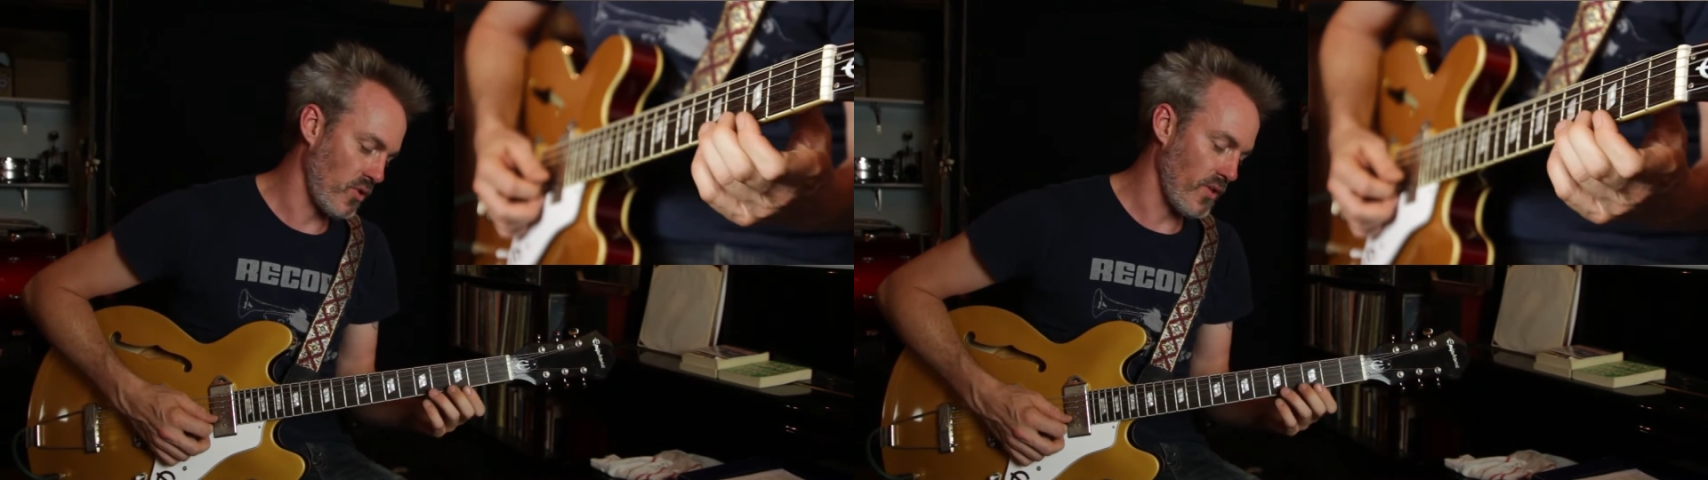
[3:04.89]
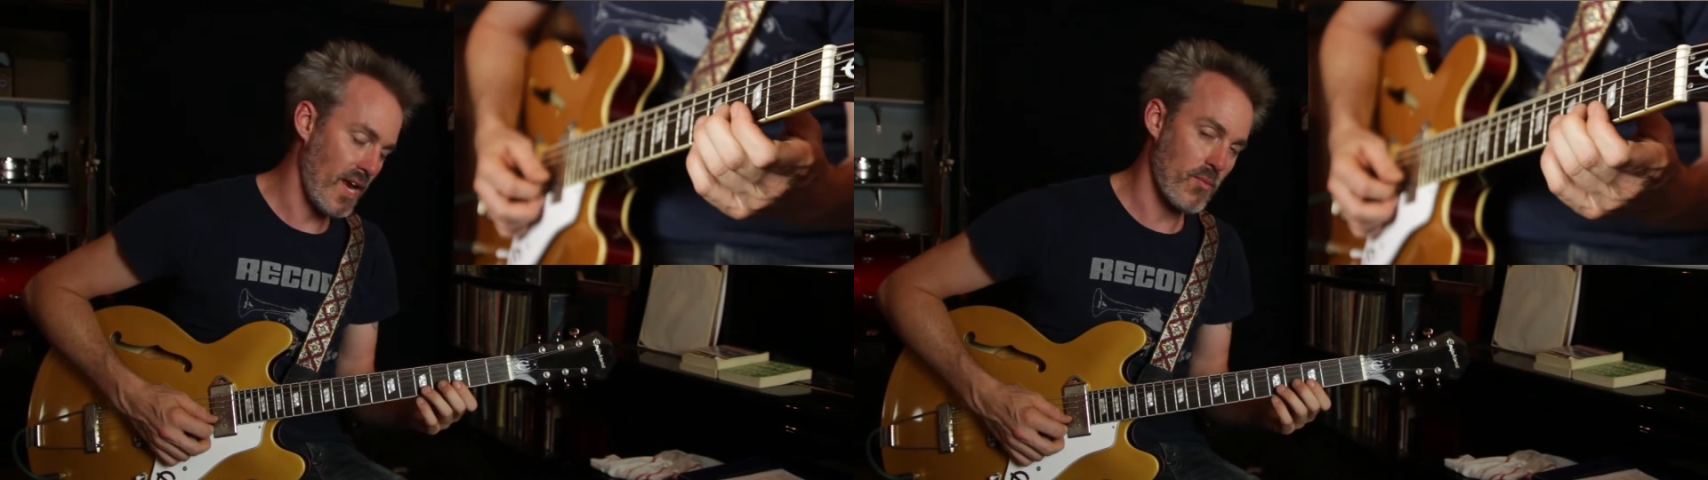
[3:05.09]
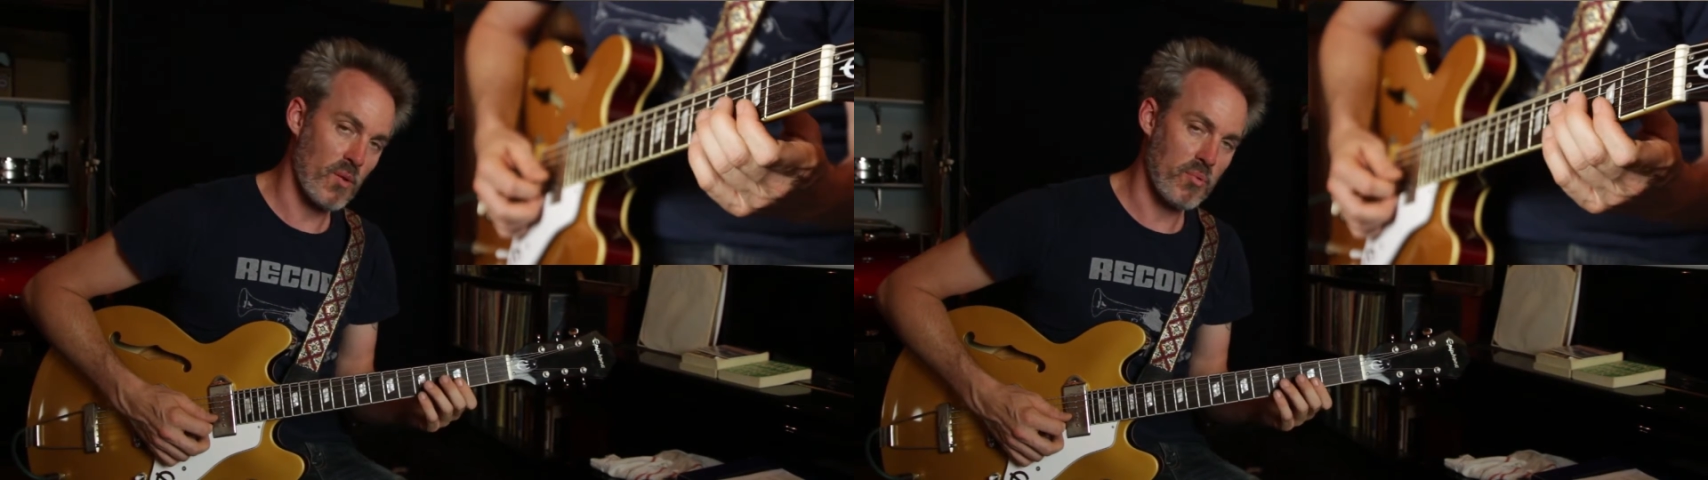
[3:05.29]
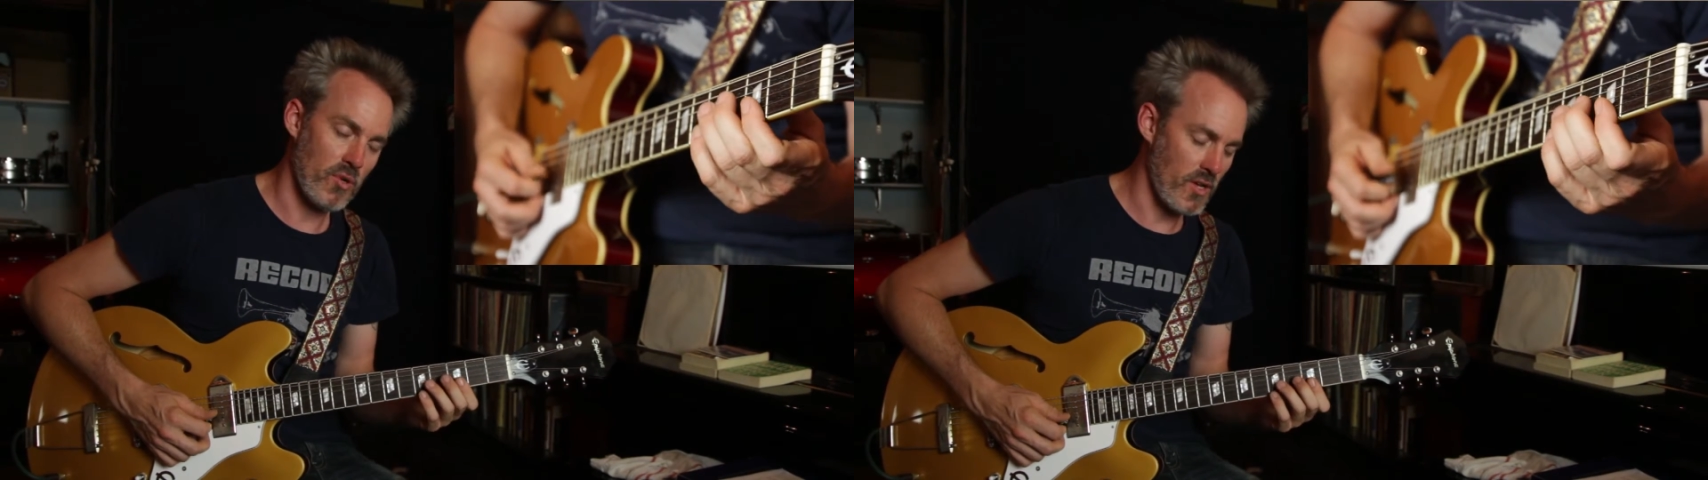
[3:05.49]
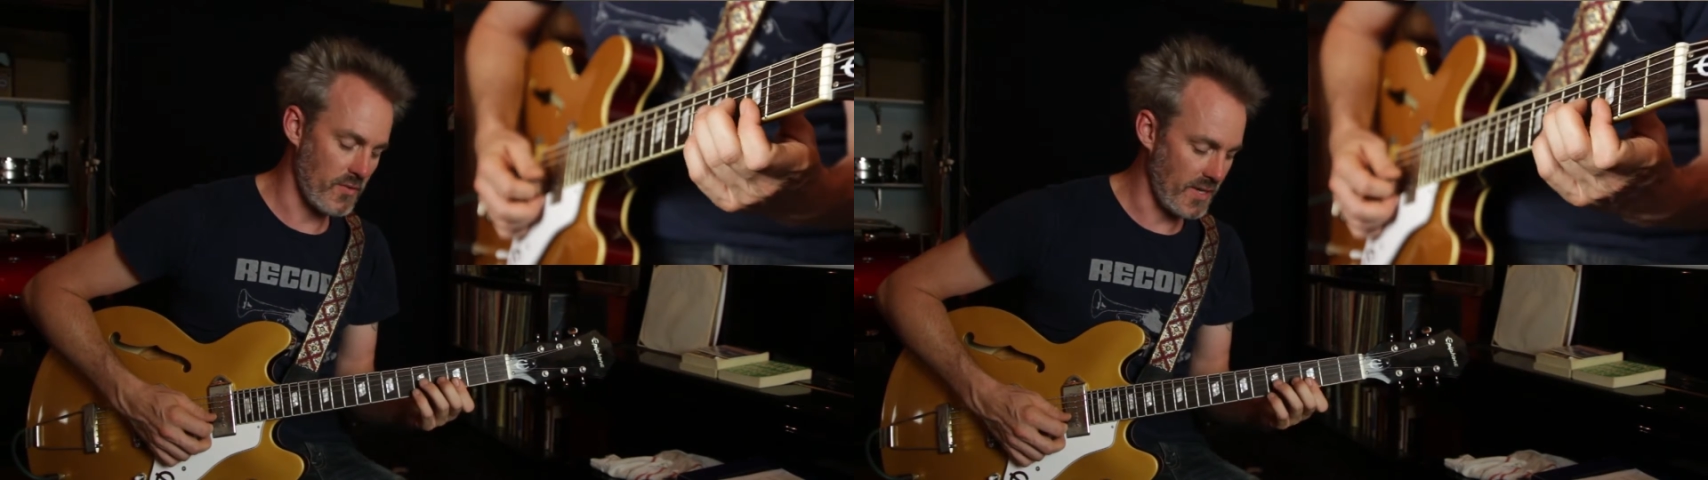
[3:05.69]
hammer-on pull-off